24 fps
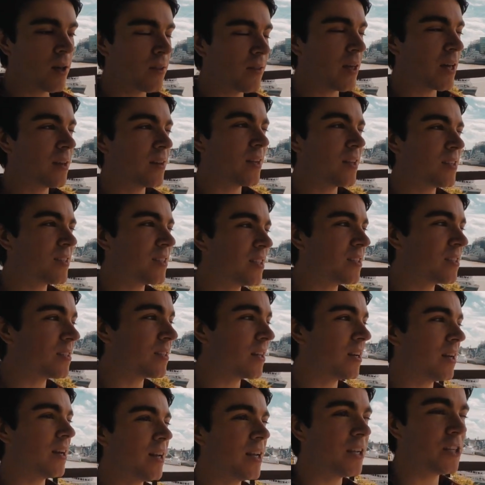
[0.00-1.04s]
then this is
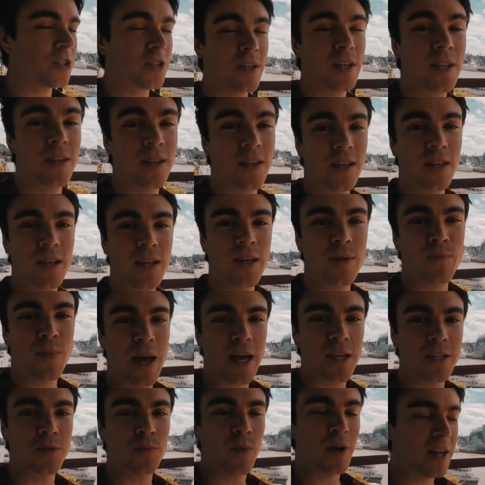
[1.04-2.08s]
literally the
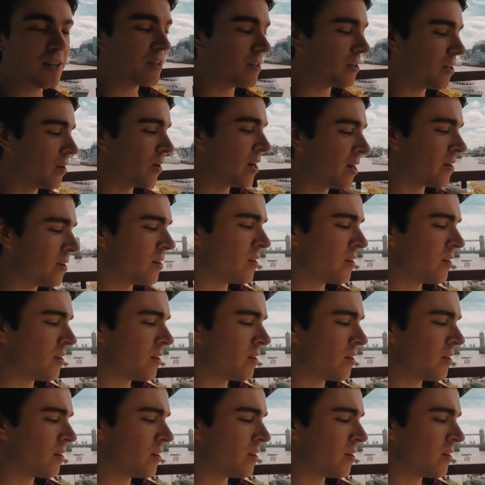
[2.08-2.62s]
best way to do it.